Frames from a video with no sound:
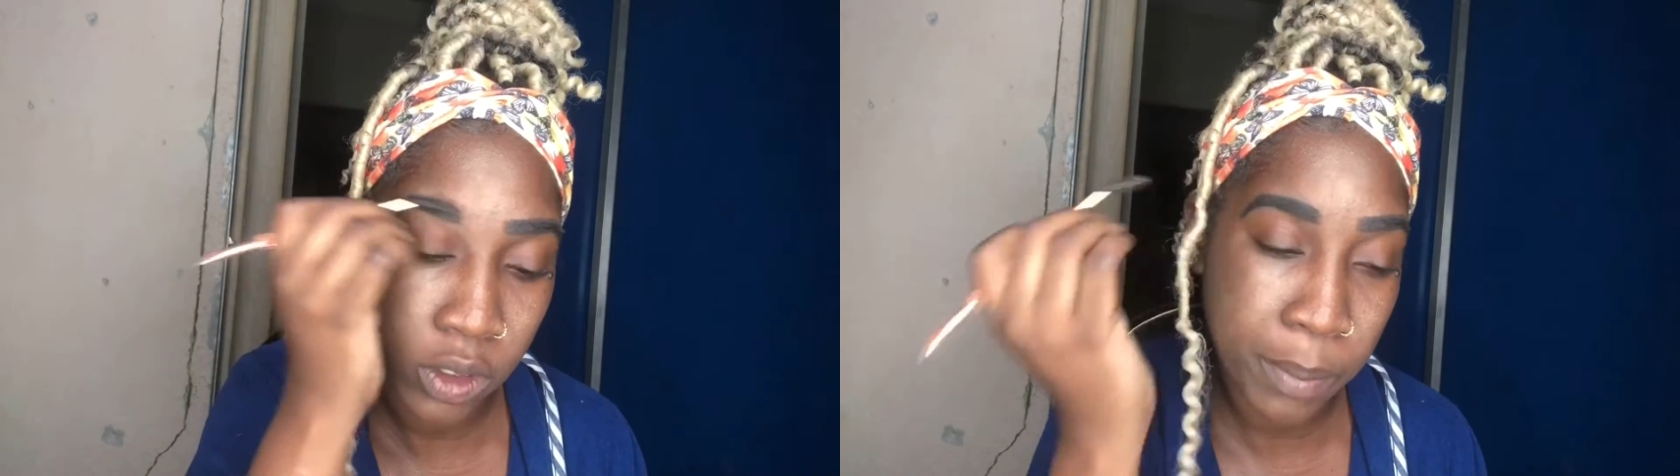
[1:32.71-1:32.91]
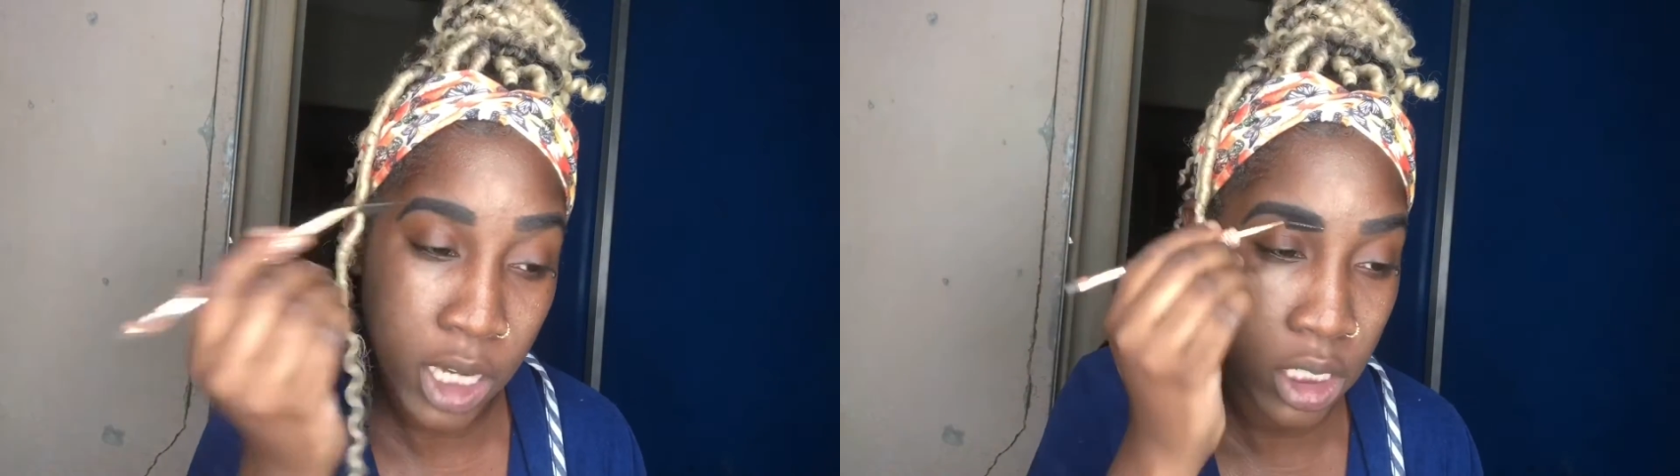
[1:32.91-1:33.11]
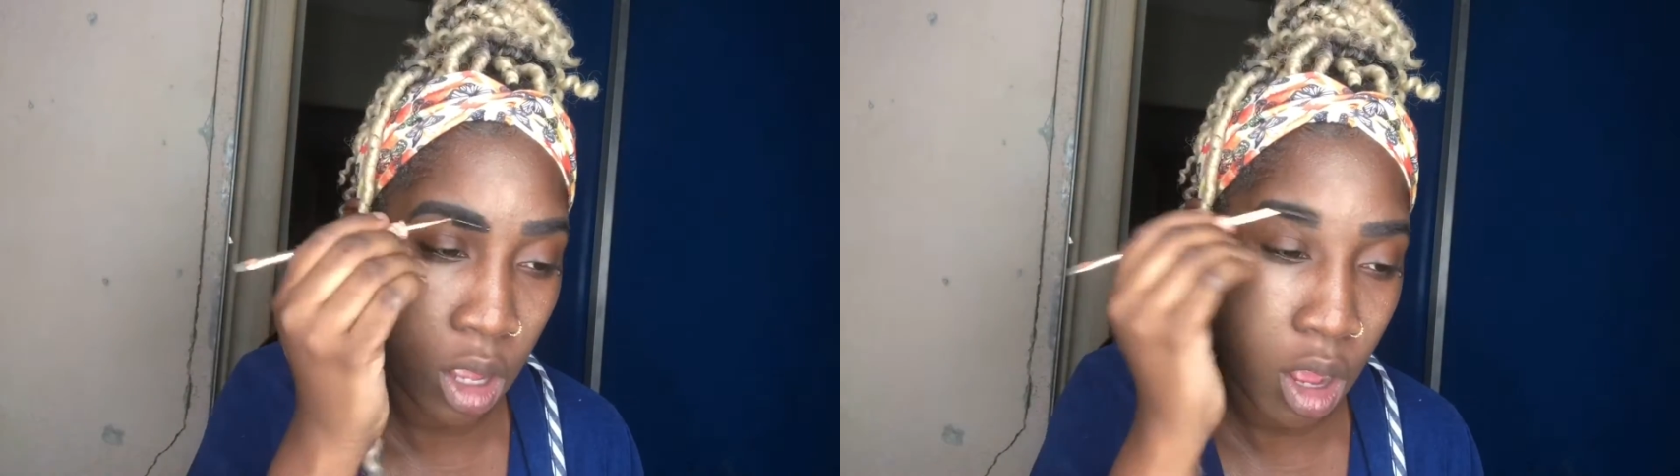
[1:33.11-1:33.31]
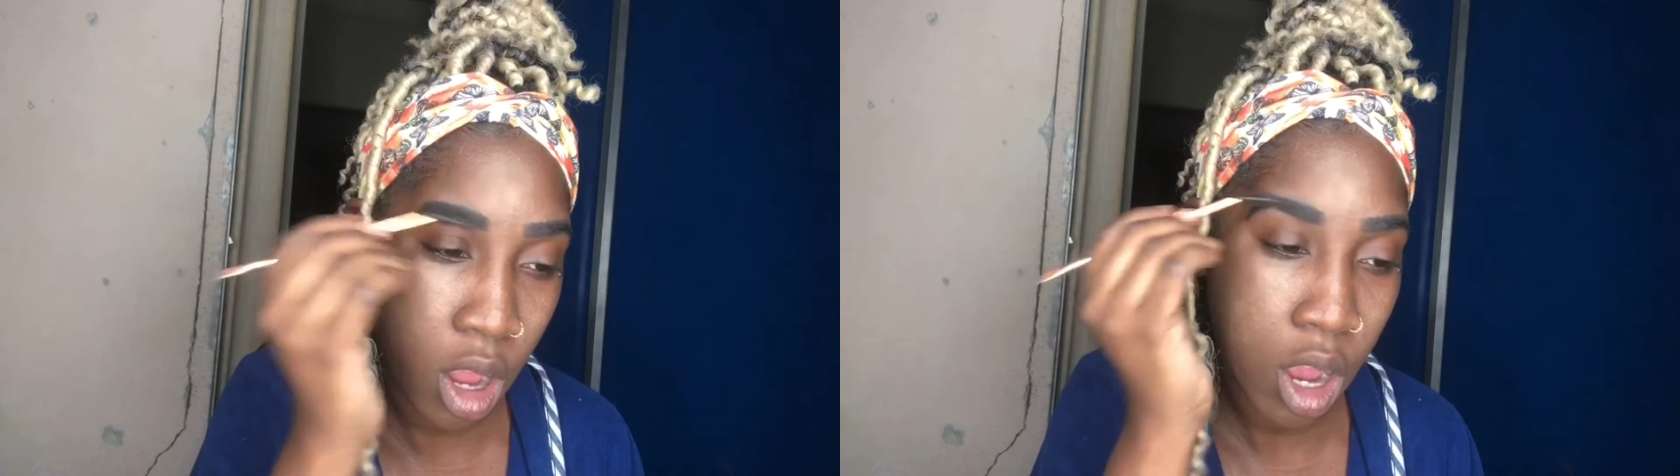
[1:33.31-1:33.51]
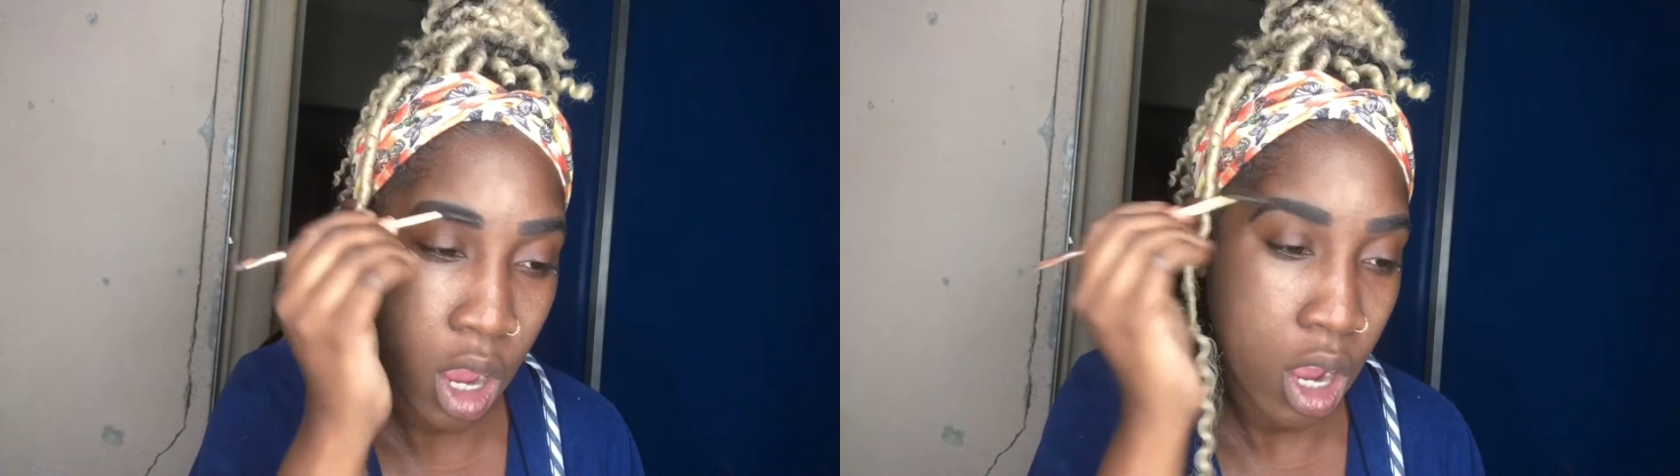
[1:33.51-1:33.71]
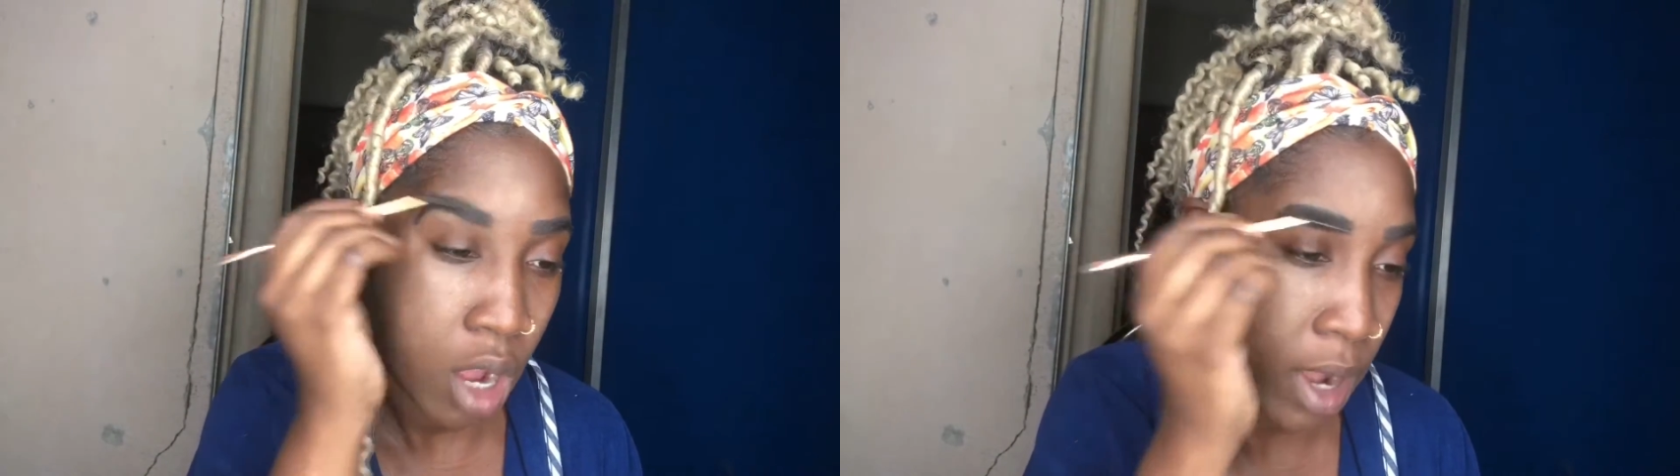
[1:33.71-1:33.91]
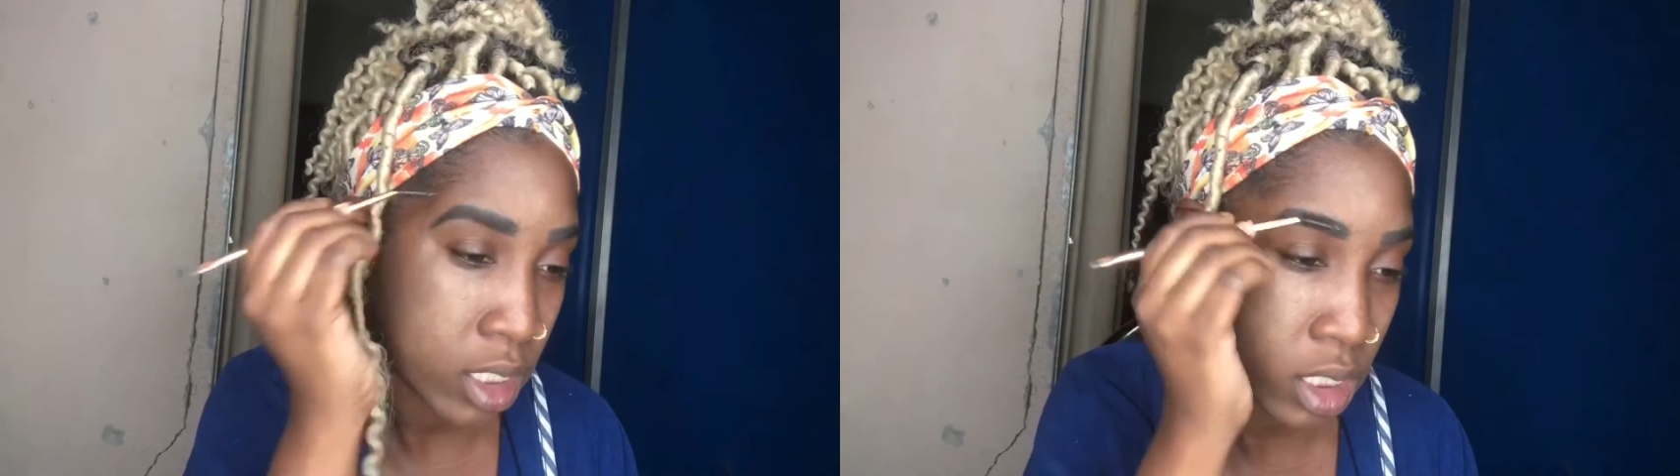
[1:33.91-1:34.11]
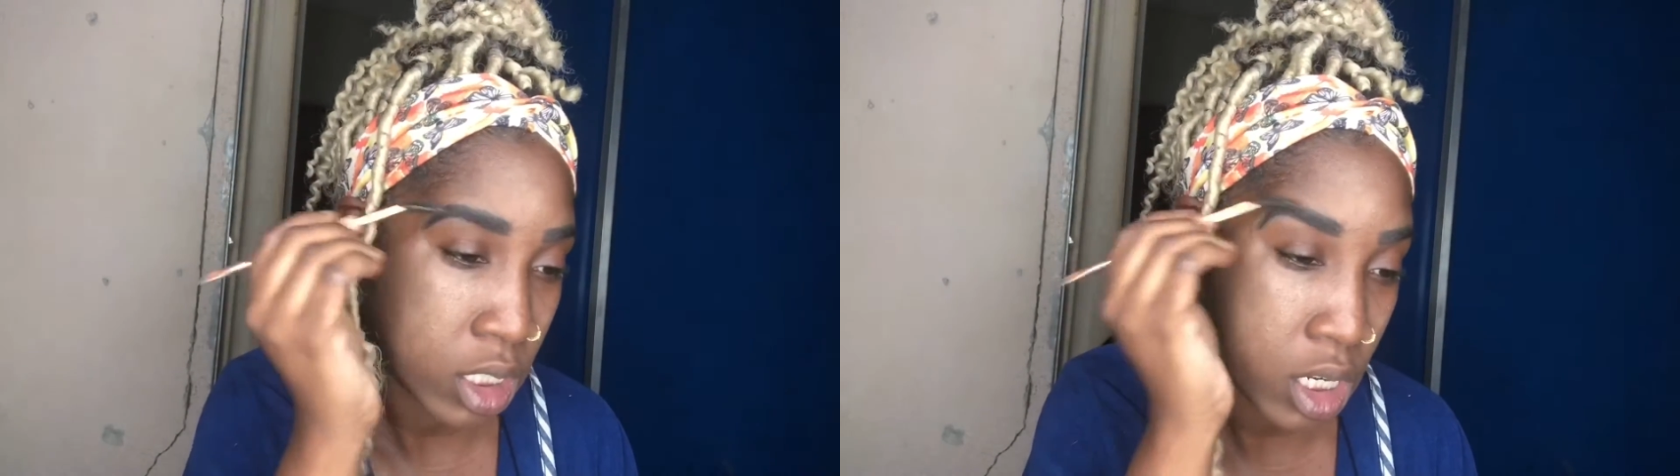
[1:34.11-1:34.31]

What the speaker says: my brush and I'm just gonna